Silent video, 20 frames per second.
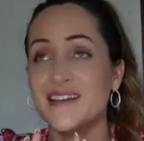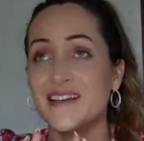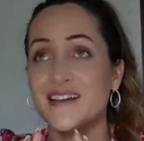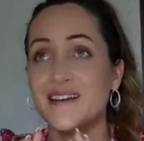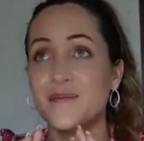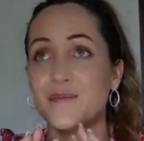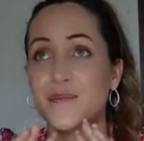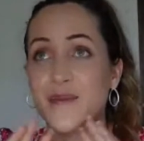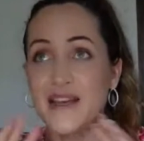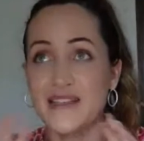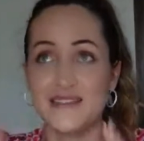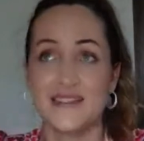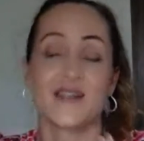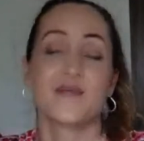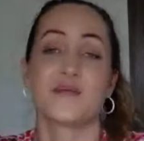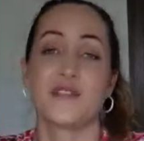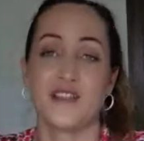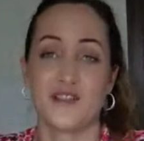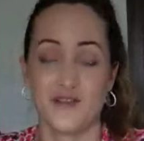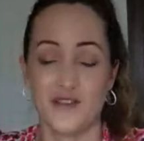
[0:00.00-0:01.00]
messed
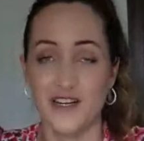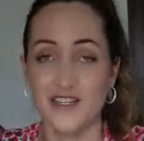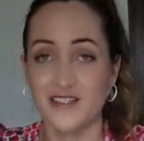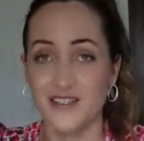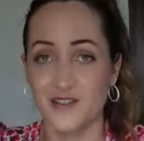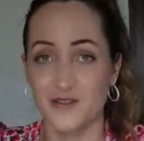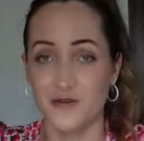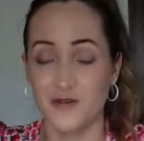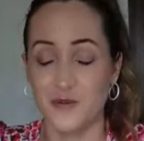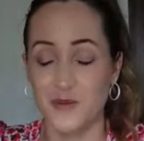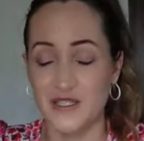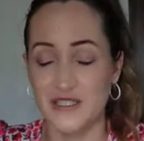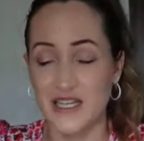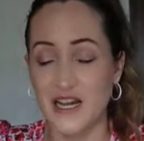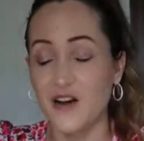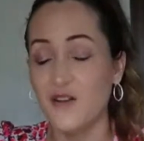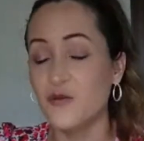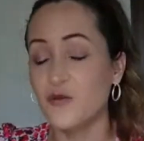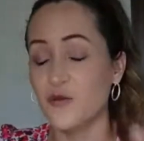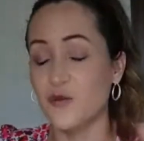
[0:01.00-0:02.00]
up situations for
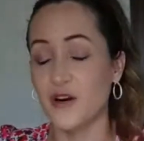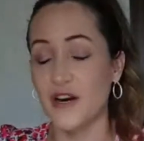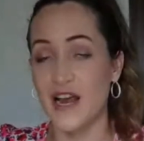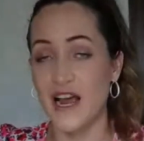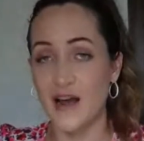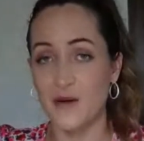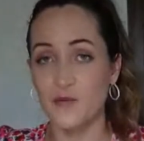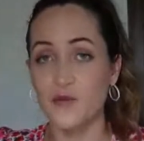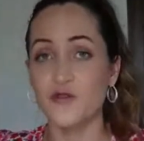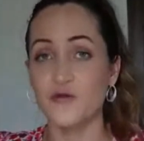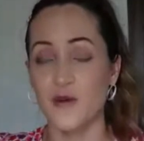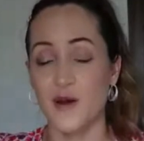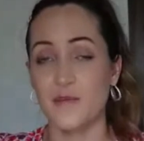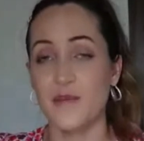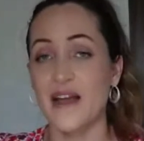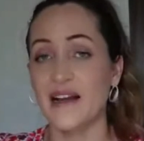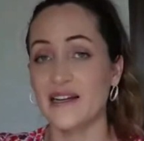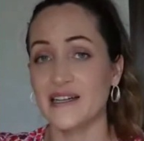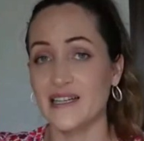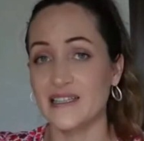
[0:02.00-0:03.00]
myself where I'm with my
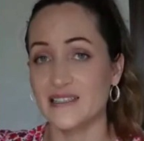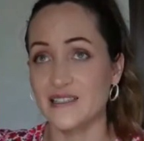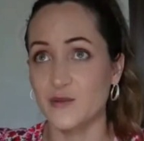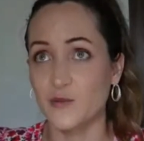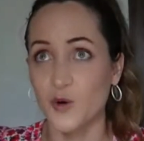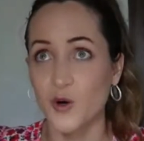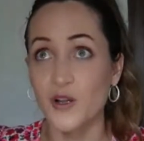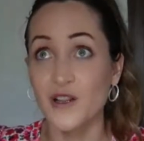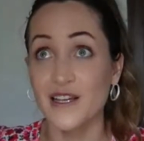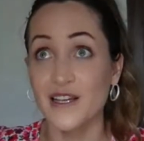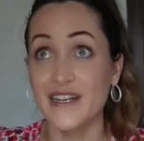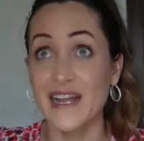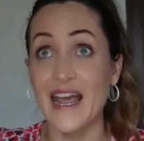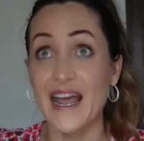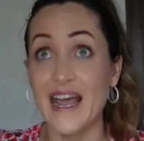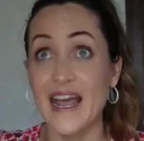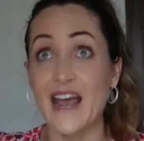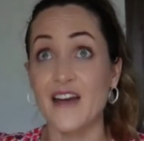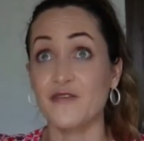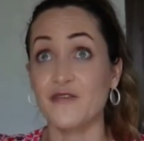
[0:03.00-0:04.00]
back against the wall and I
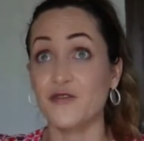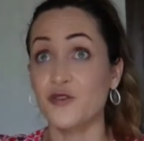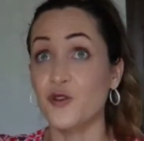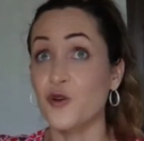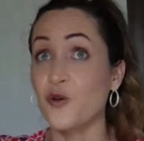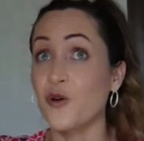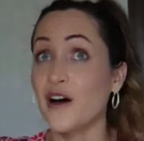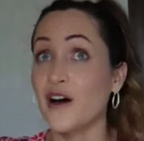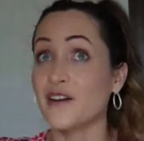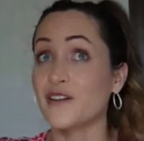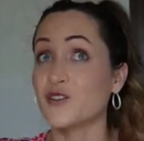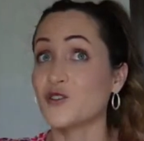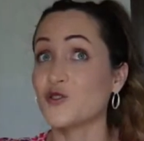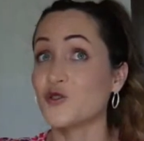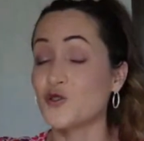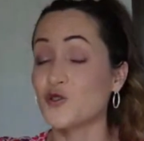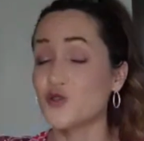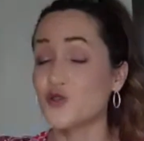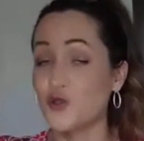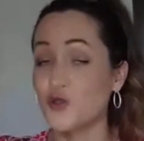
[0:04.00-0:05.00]
have no other
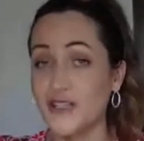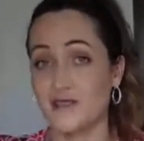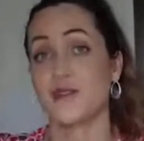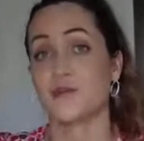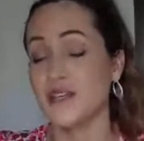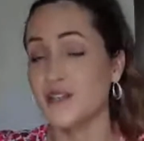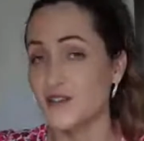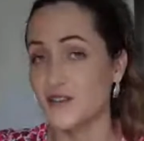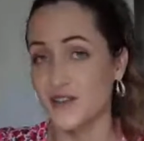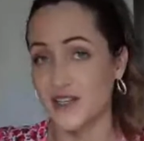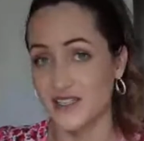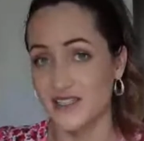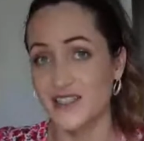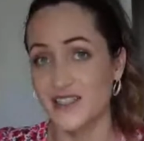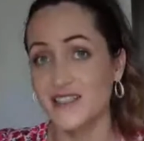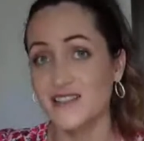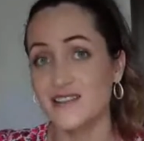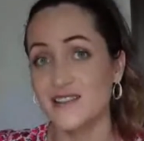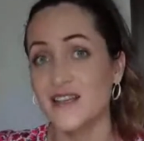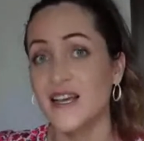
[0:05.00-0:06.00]
choice but being
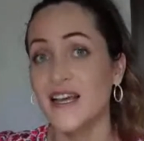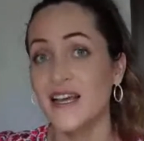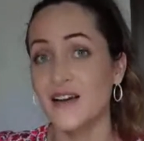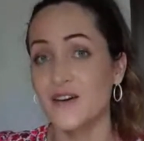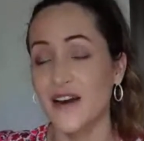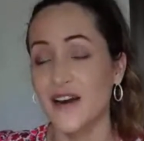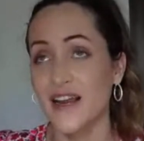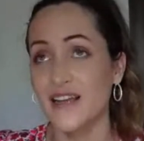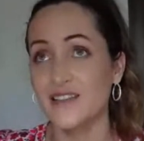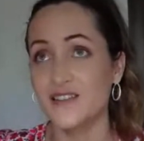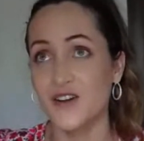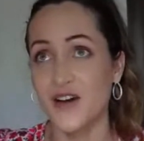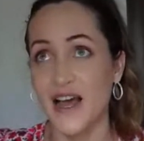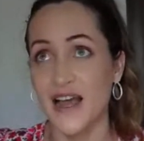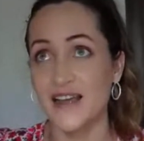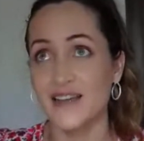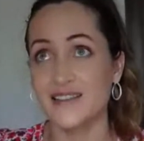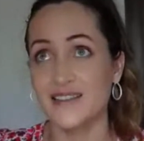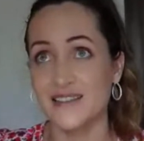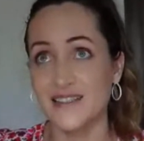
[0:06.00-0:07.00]
courageous, right? So
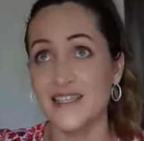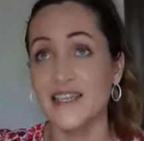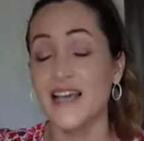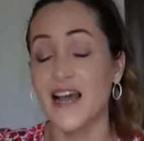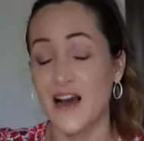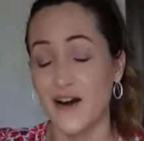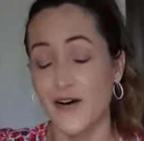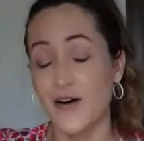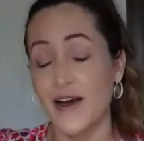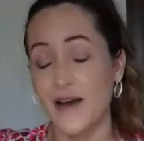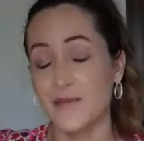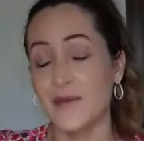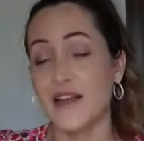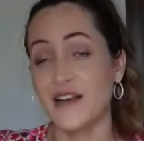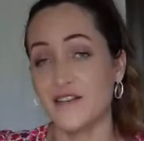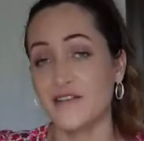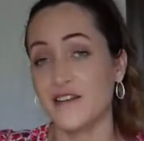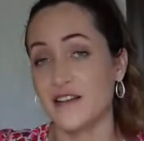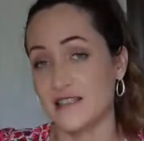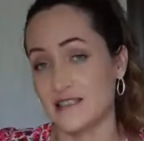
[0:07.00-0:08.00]
I see how I
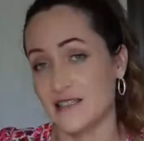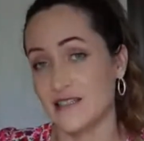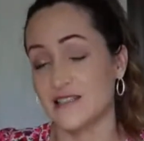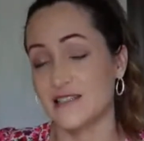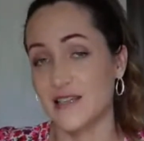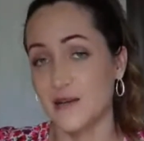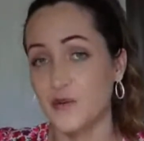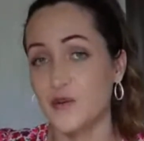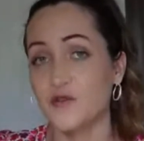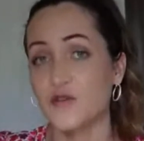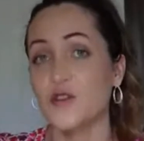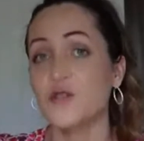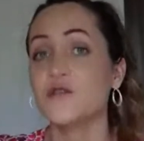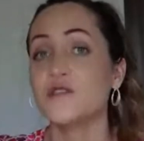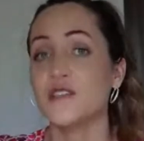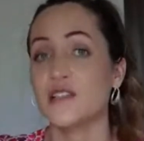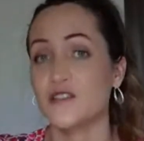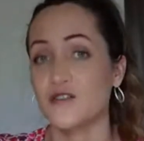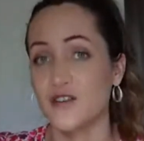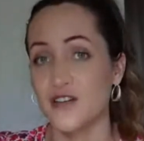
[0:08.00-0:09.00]
manifested some of those
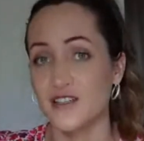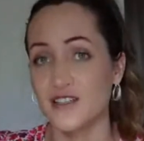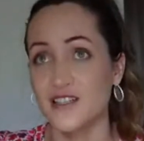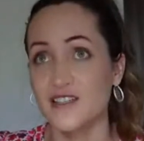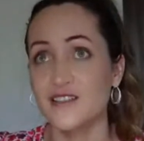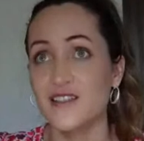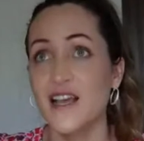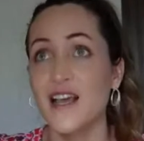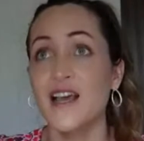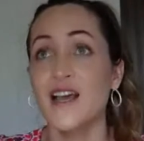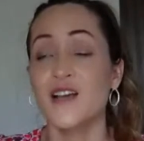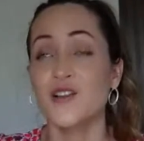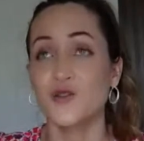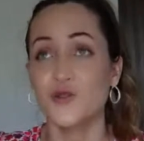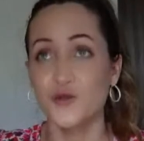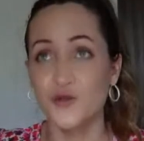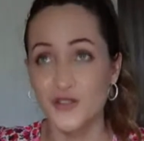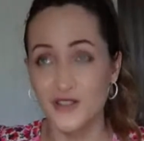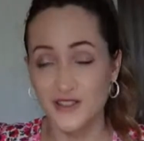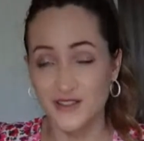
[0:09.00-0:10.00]
situations
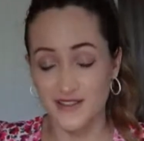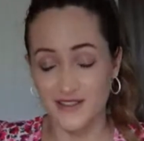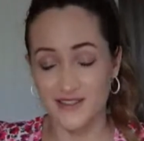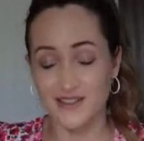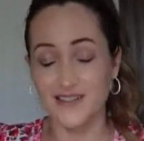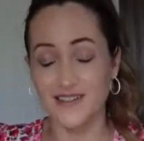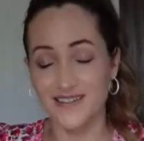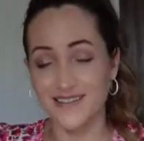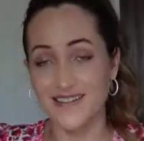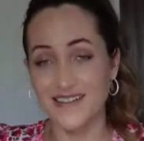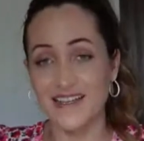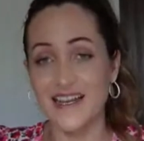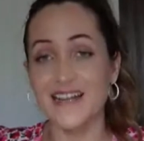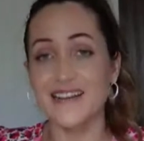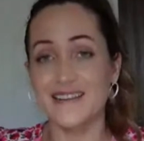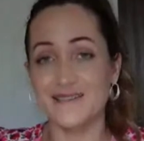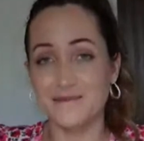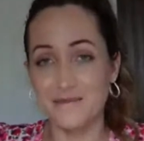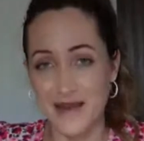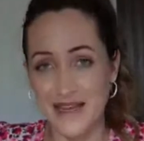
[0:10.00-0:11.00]
to
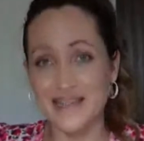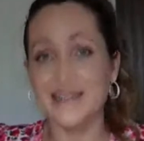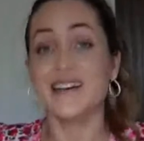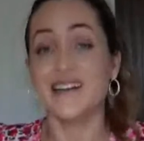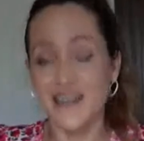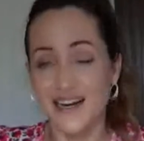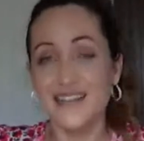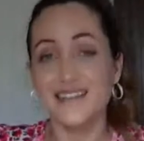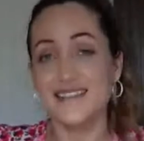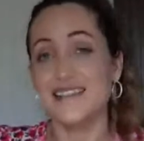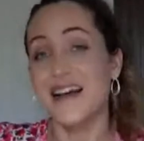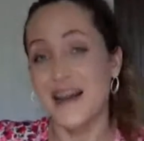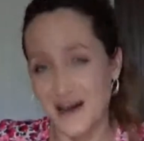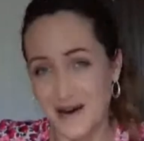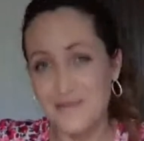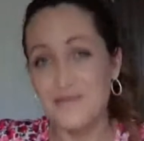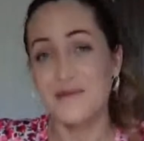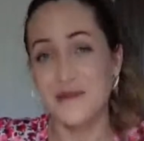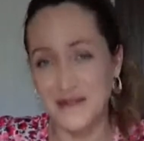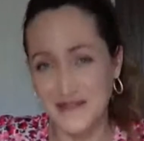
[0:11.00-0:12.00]
get my guts
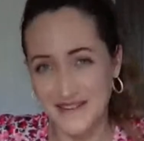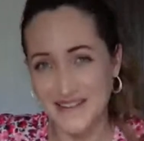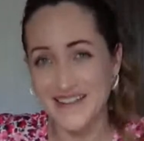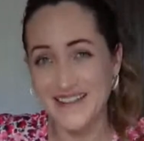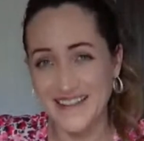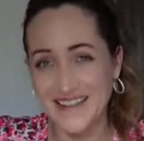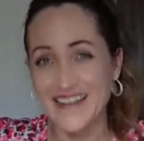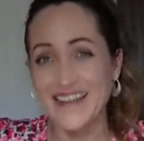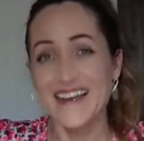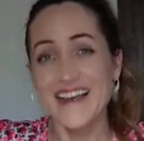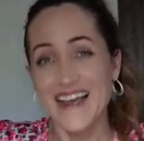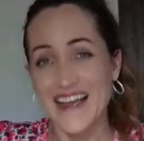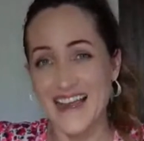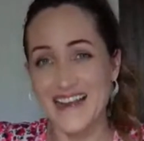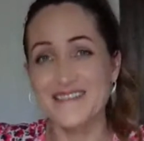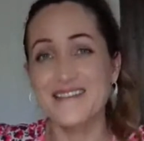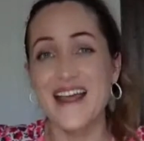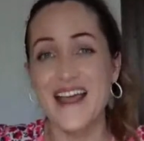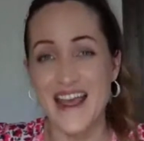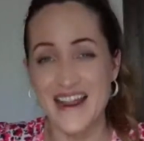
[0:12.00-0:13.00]
up
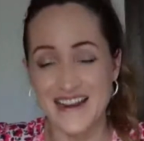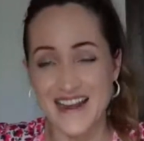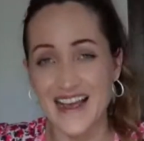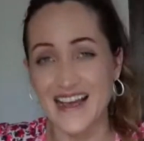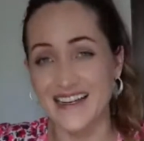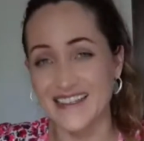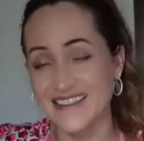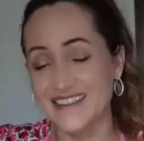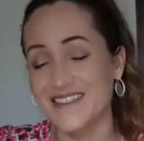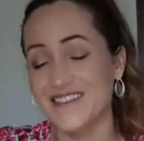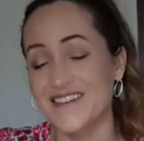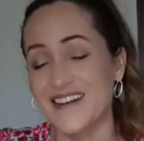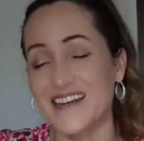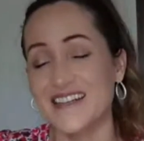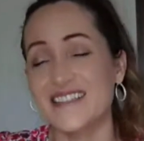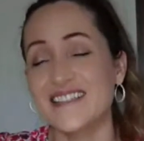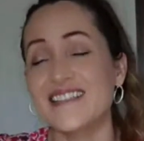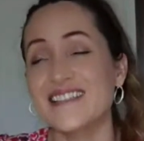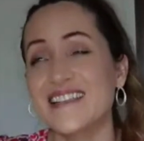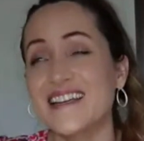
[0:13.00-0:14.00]
and act
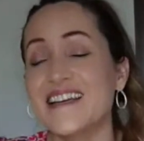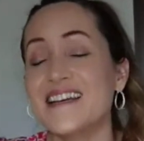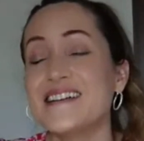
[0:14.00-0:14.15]
courageously.